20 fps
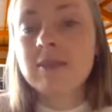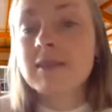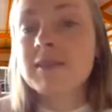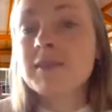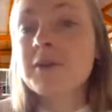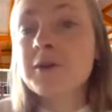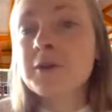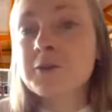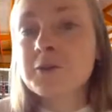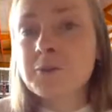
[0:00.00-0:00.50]

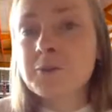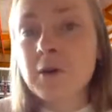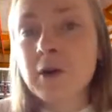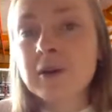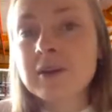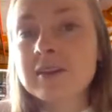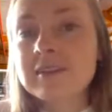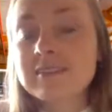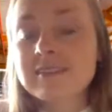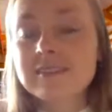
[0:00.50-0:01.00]
Then you go to
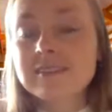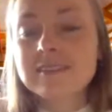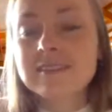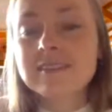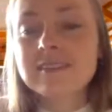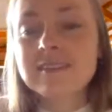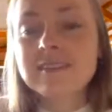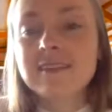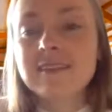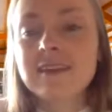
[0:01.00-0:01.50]
market,
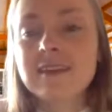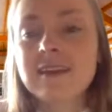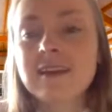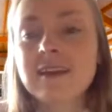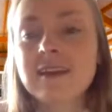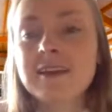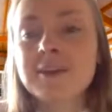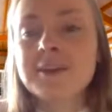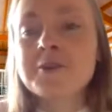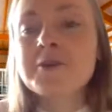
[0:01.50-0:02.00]

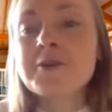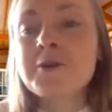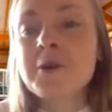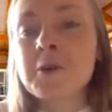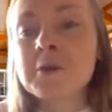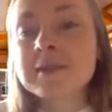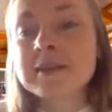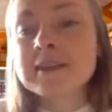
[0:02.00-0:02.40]
you grow and